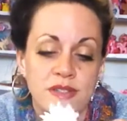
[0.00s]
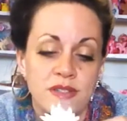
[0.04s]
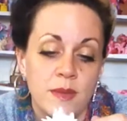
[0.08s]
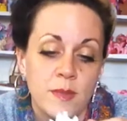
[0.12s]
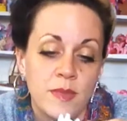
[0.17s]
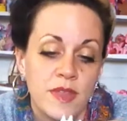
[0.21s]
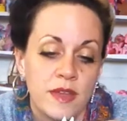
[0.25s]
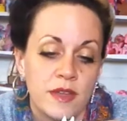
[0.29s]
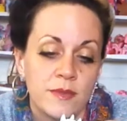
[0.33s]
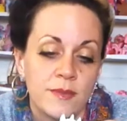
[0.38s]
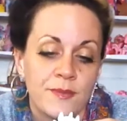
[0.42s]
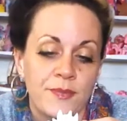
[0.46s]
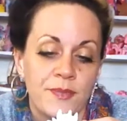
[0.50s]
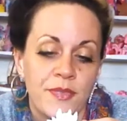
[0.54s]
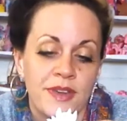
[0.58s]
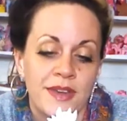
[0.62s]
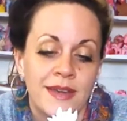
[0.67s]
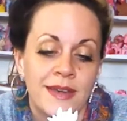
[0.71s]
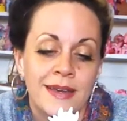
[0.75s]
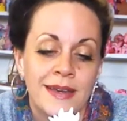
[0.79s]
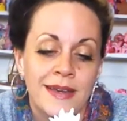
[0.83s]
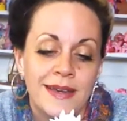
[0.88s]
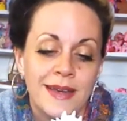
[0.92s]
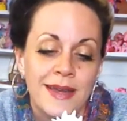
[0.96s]
something.
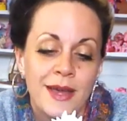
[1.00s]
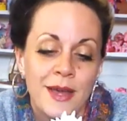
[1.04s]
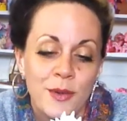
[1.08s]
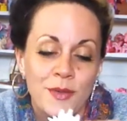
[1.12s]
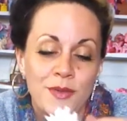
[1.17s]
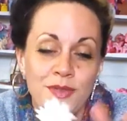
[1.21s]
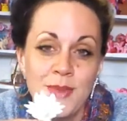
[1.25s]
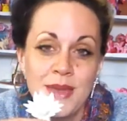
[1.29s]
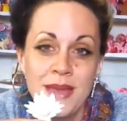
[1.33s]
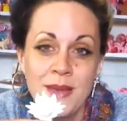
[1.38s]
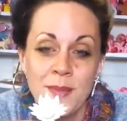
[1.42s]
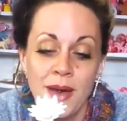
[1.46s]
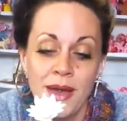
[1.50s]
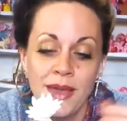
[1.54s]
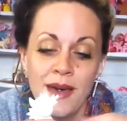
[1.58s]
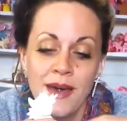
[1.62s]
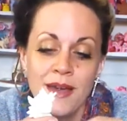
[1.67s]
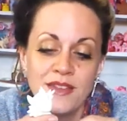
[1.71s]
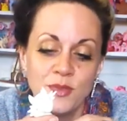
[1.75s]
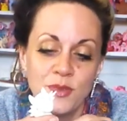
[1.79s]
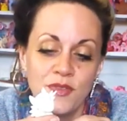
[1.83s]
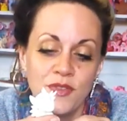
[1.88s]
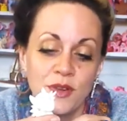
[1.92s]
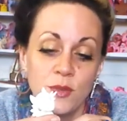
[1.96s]
With me and my
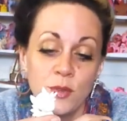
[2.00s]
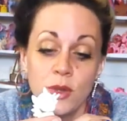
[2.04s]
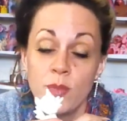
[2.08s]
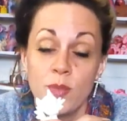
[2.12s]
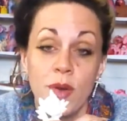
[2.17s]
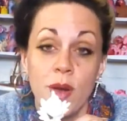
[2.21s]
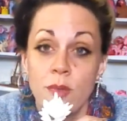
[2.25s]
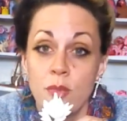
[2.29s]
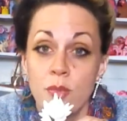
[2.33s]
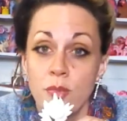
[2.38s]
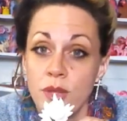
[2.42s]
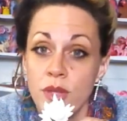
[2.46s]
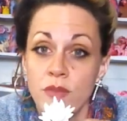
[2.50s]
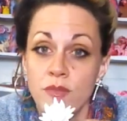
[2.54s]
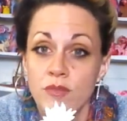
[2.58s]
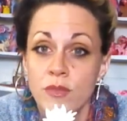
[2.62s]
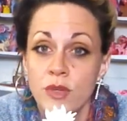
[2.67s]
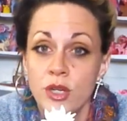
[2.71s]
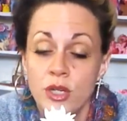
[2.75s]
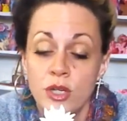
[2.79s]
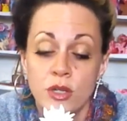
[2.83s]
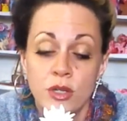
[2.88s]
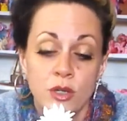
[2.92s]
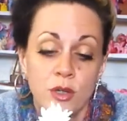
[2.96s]
guys, we figured we could probably
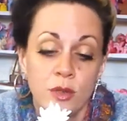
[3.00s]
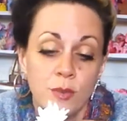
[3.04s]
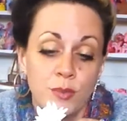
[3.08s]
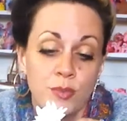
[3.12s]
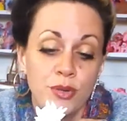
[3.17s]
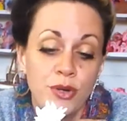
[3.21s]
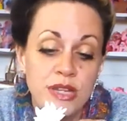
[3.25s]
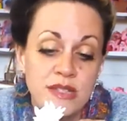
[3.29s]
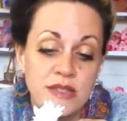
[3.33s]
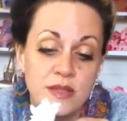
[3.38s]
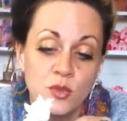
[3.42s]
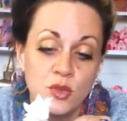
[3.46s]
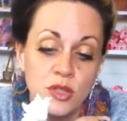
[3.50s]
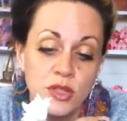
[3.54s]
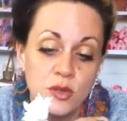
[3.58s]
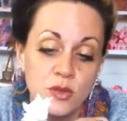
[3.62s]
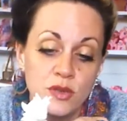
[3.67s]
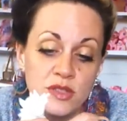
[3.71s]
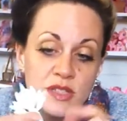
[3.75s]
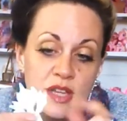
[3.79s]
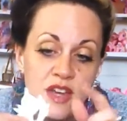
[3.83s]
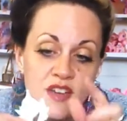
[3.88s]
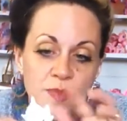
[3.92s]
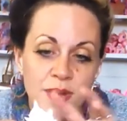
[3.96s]
print some really
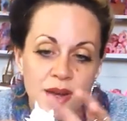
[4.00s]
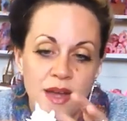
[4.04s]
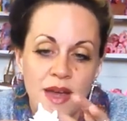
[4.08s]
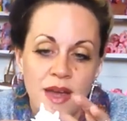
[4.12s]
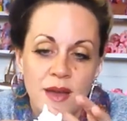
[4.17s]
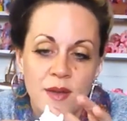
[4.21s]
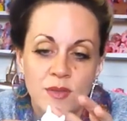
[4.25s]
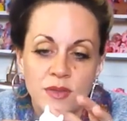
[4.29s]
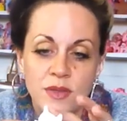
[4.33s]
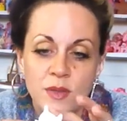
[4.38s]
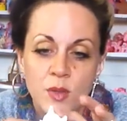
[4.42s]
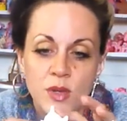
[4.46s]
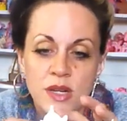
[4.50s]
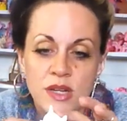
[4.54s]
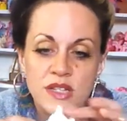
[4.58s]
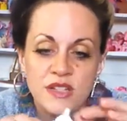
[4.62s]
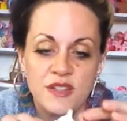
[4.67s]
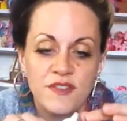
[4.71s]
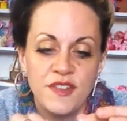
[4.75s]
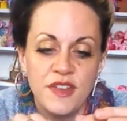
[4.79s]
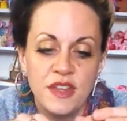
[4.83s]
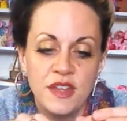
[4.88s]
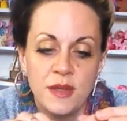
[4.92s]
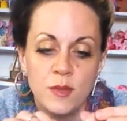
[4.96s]
cool stuff. I really
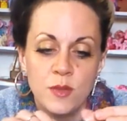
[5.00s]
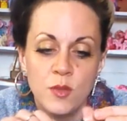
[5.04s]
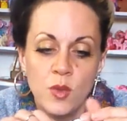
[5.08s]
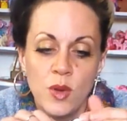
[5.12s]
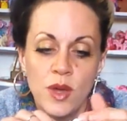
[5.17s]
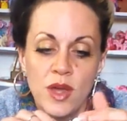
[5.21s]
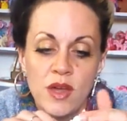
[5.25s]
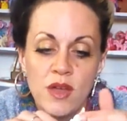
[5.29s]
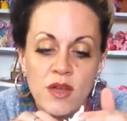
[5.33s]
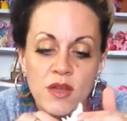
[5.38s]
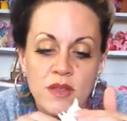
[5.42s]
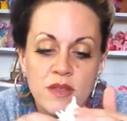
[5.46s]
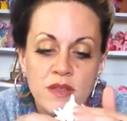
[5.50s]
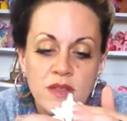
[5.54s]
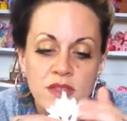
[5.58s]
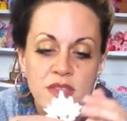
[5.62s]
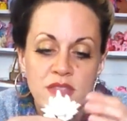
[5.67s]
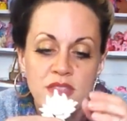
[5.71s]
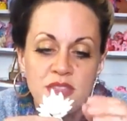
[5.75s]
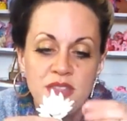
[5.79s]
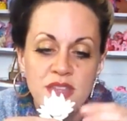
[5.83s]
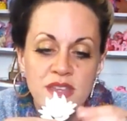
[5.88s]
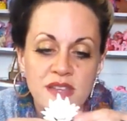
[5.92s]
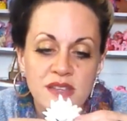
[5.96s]
wanted to feel it. Well,
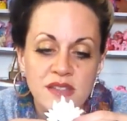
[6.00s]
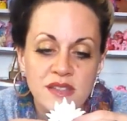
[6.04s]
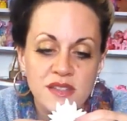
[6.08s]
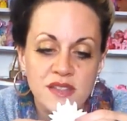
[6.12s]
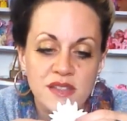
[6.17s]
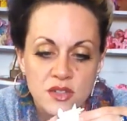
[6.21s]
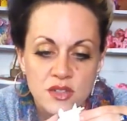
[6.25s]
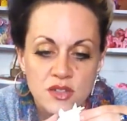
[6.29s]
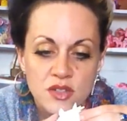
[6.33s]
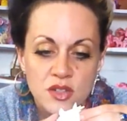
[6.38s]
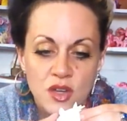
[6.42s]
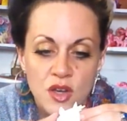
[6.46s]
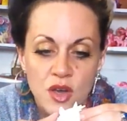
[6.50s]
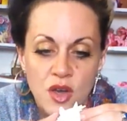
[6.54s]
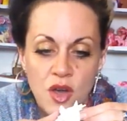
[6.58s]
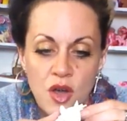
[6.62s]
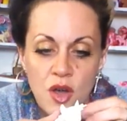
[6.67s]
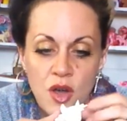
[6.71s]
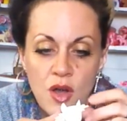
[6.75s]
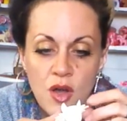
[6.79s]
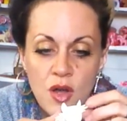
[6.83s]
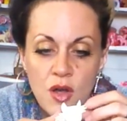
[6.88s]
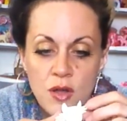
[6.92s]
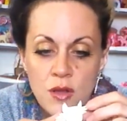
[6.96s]
this
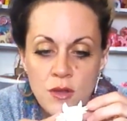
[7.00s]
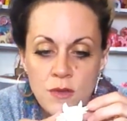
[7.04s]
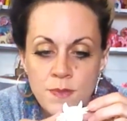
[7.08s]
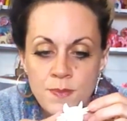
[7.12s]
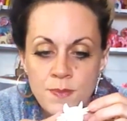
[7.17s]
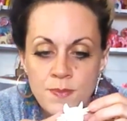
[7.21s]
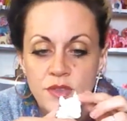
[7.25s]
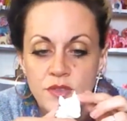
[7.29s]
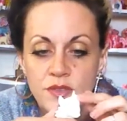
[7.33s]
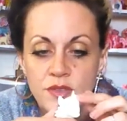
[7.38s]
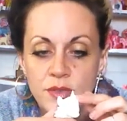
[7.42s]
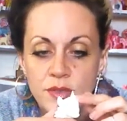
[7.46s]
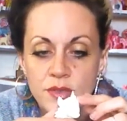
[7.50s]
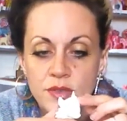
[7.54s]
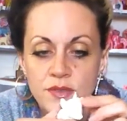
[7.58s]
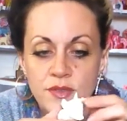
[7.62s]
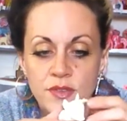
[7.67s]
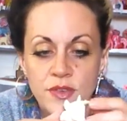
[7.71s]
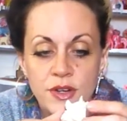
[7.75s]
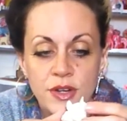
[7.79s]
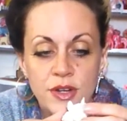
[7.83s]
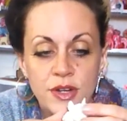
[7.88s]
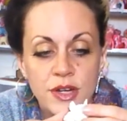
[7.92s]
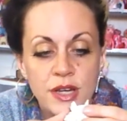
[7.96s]
doll feels
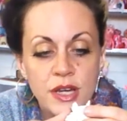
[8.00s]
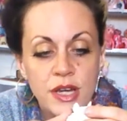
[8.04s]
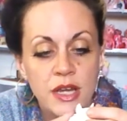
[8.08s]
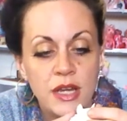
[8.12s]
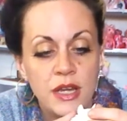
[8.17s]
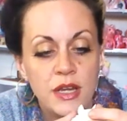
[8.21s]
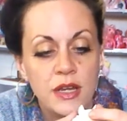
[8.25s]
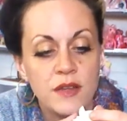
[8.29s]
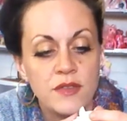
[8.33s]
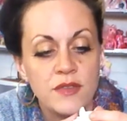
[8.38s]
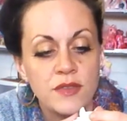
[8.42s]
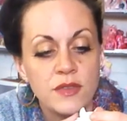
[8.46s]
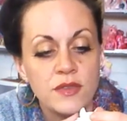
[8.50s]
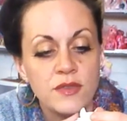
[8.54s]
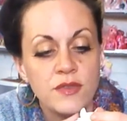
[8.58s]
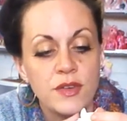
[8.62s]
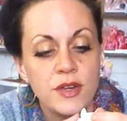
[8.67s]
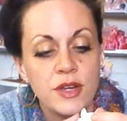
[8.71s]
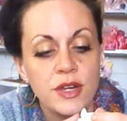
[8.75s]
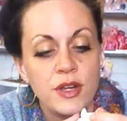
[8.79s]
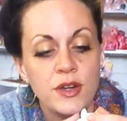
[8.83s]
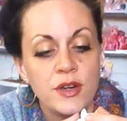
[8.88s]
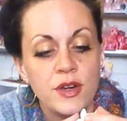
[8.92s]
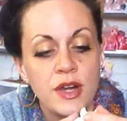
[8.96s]
very
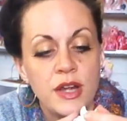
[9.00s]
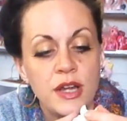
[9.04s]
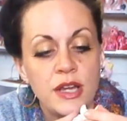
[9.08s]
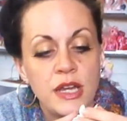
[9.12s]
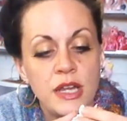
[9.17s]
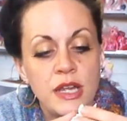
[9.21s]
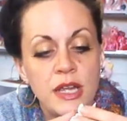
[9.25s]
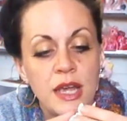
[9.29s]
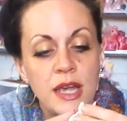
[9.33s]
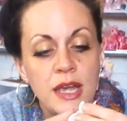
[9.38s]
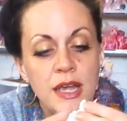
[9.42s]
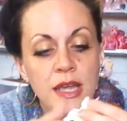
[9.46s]
grainy,